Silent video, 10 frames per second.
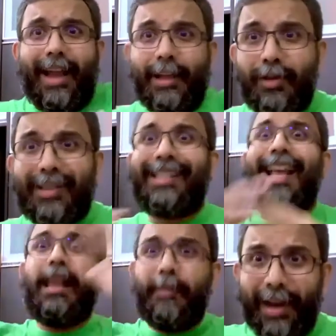And you're
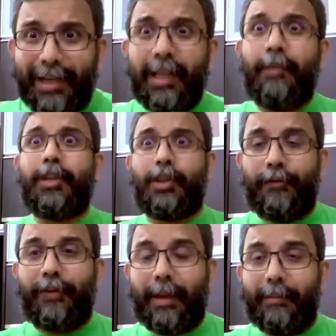celebrating with
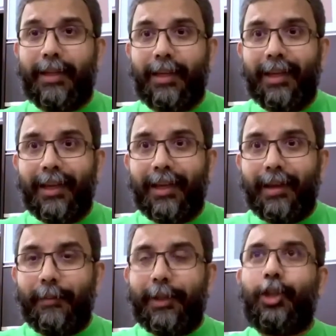your family.
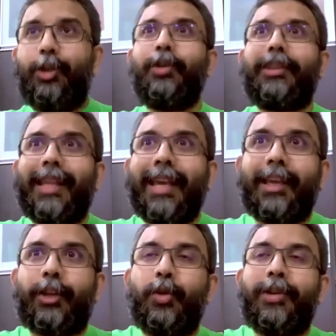But you
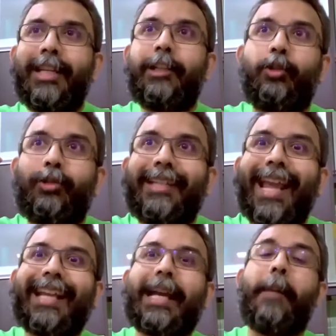think you need to
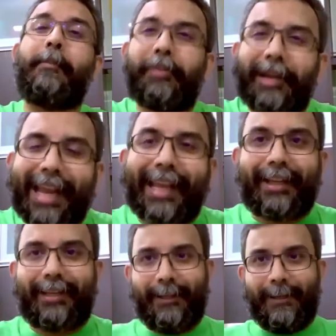take a
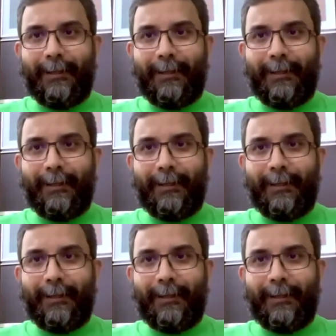break.